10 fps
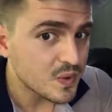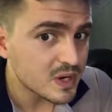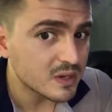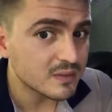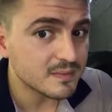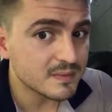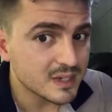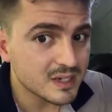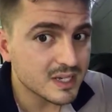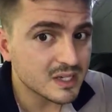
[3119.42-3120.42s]
well,
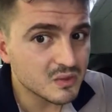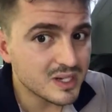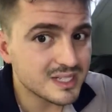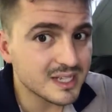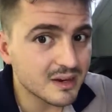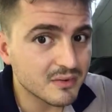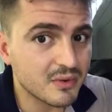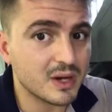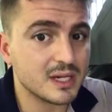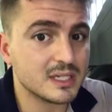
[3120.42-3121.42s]
you know, can you really
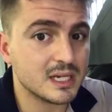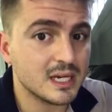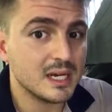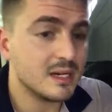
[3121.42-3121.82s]
sacrifice,